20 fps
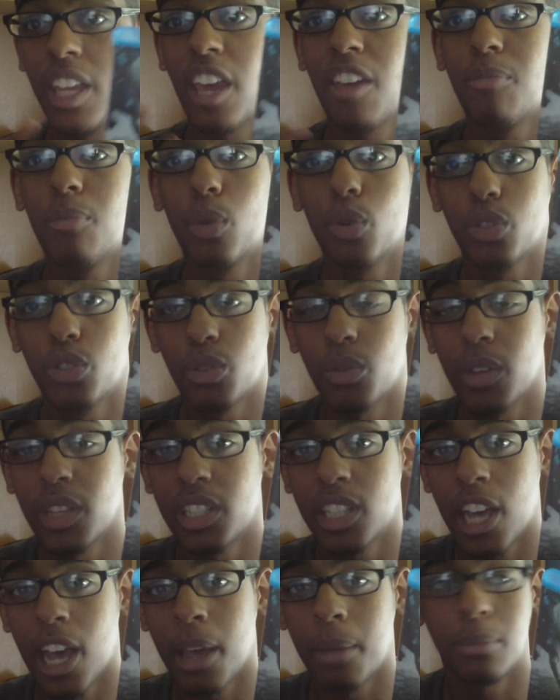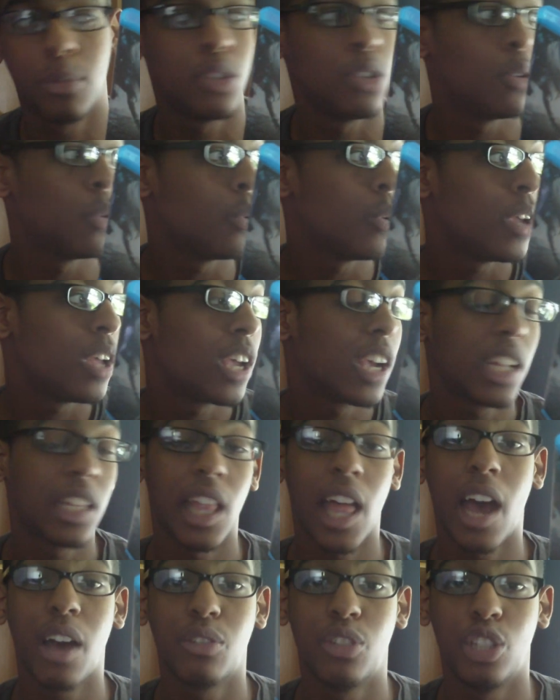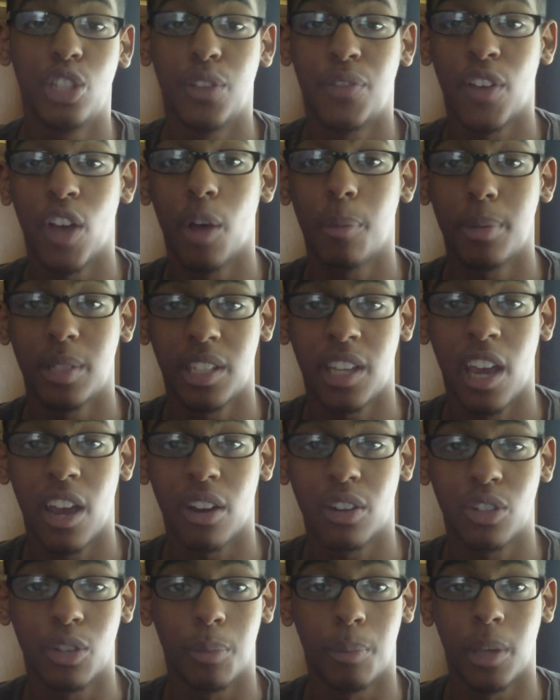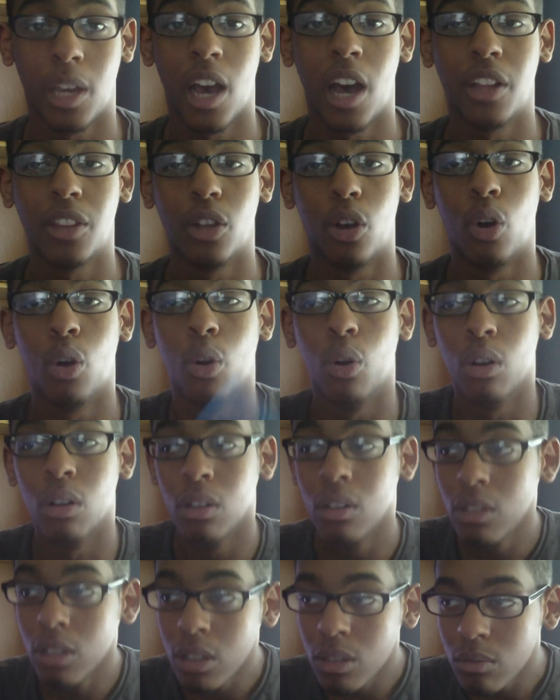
They gave more screen time to Cloud to develop his character beyond the whole